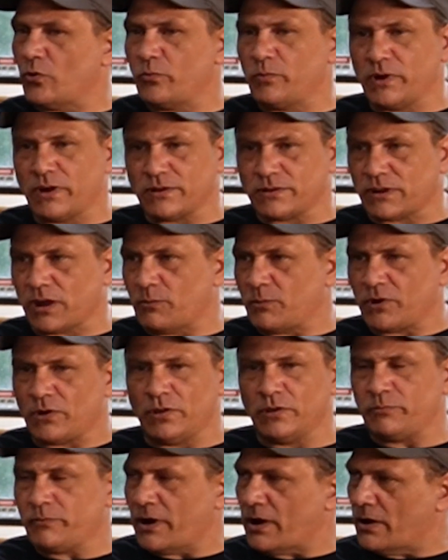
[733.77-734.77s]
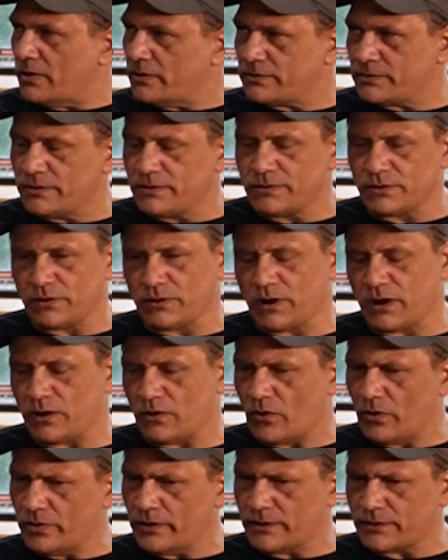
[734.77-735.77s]
Because chemical imbalances and
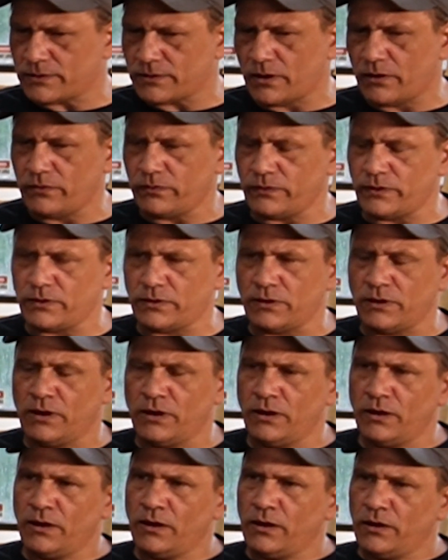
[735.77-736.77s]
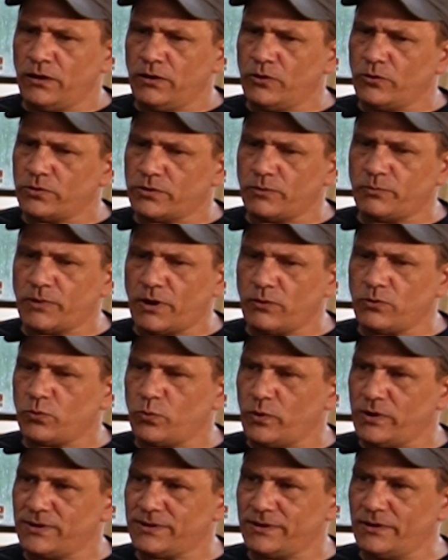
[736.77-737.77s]
all that stuff. And, sometimes
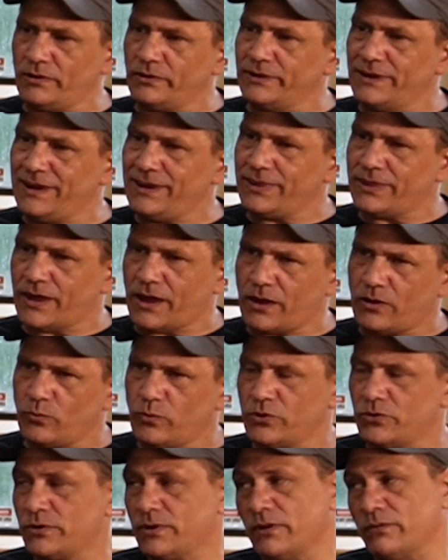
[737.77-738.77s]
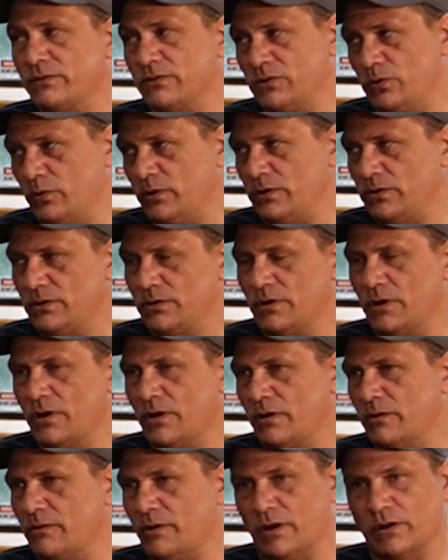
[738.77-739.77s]
we still need that. We just have to do it
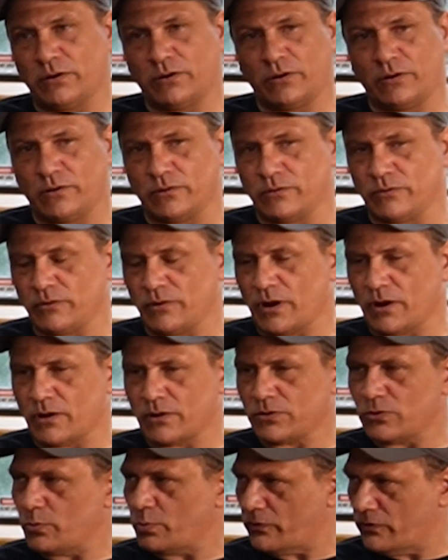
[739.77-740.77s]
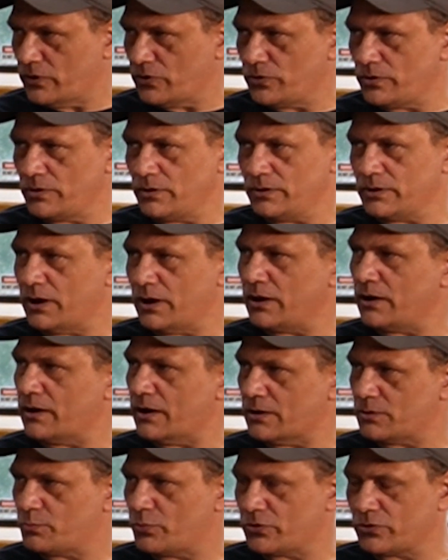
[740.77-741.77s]
under supervision, take it
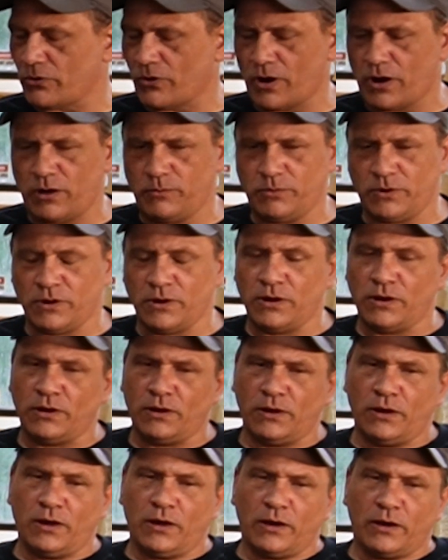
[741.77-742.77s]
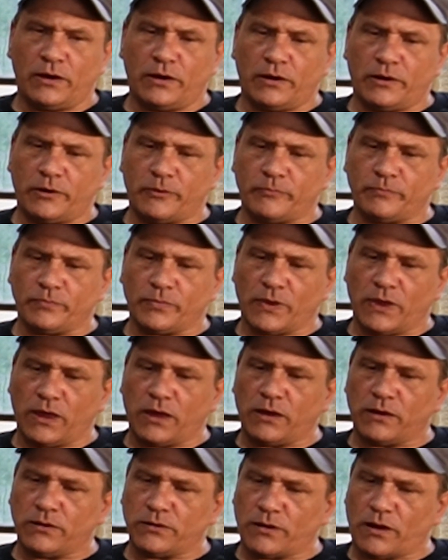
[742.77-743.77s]
as prescribed.
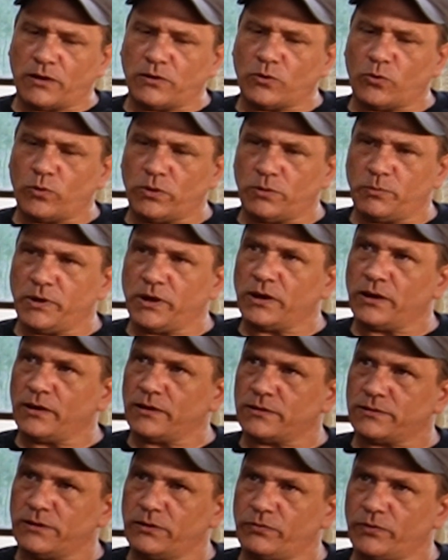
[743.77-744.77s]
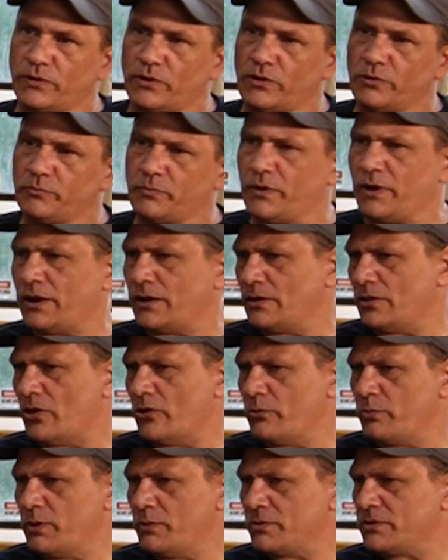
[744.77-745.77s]
And I know in the beginning it's difficult. And a lot
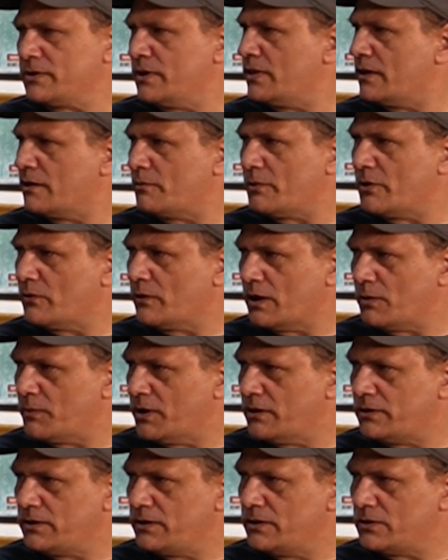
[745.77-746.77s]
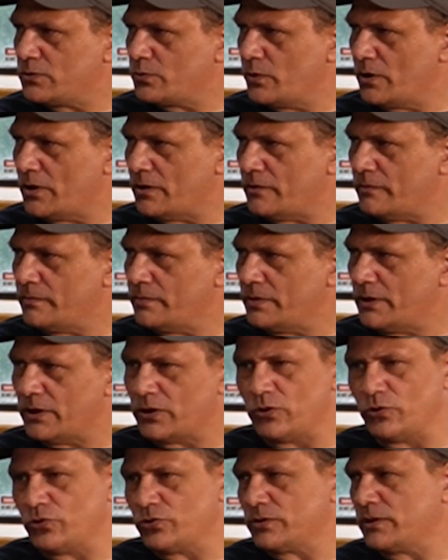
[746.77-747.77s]
of people say that about MAT as well. Like,
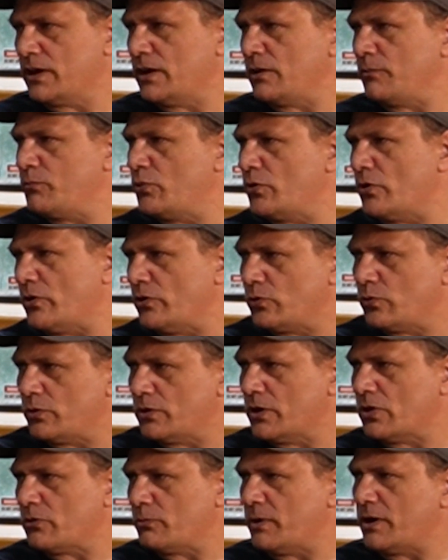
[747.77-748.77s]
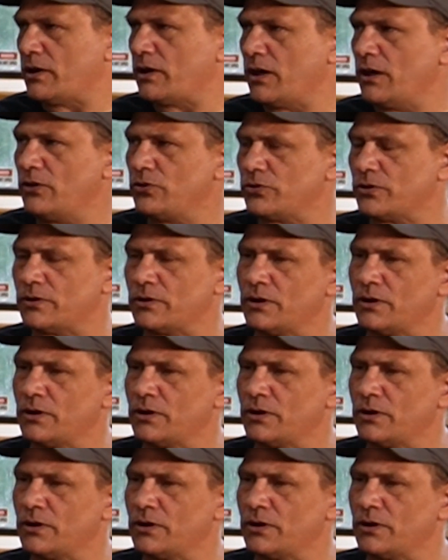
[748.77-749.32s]
you're just getting put onto another medication.